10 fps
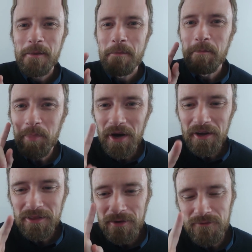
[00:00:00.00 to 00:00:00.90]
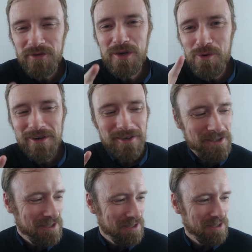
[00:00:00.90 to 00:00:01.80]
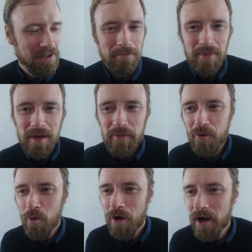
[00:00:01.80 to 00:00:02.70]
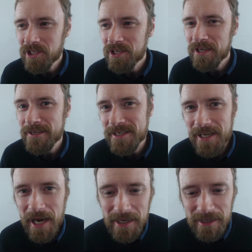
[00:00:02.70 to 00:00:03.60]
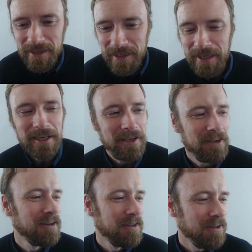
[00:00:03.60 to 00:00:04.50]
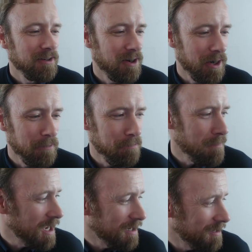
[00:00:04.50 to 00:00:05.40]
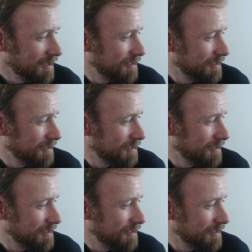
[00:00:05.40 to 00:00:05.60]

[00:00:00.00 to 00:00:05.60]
but the viewers, the people watching silently, are men.